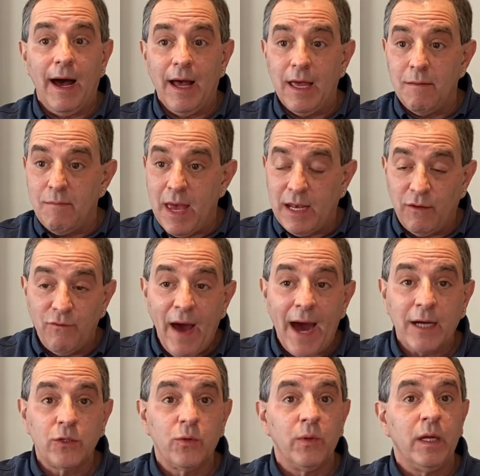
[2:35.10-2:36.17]
in
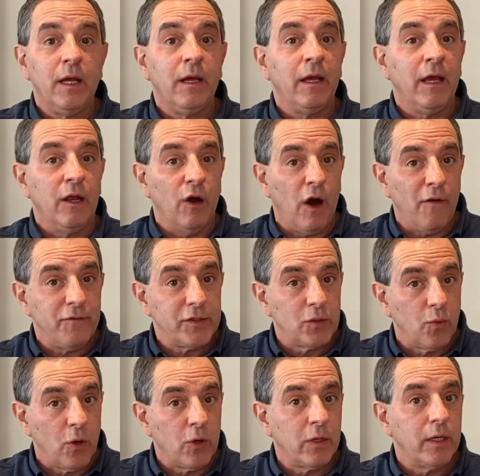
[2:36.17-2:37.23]
manufacturing, in office
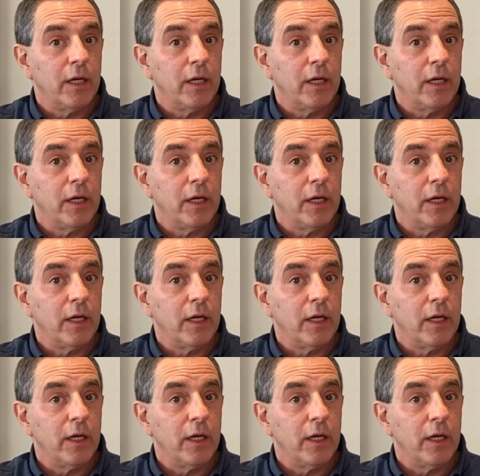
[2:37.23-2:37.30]
work,